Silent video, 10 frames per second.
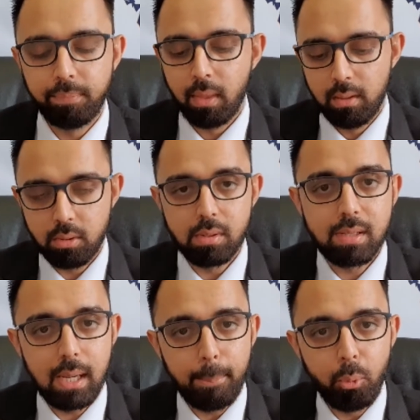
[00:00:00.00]
So
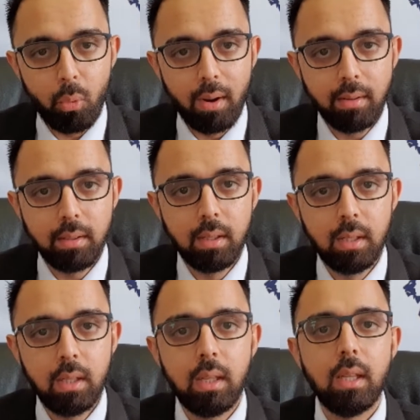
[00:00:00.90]
step one
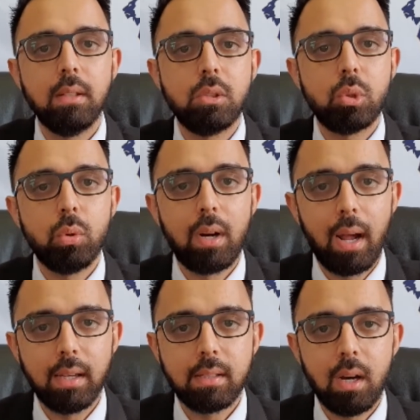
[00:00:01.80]
is to
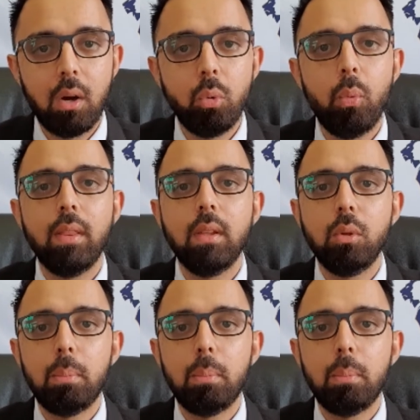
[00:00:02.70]
write down whether you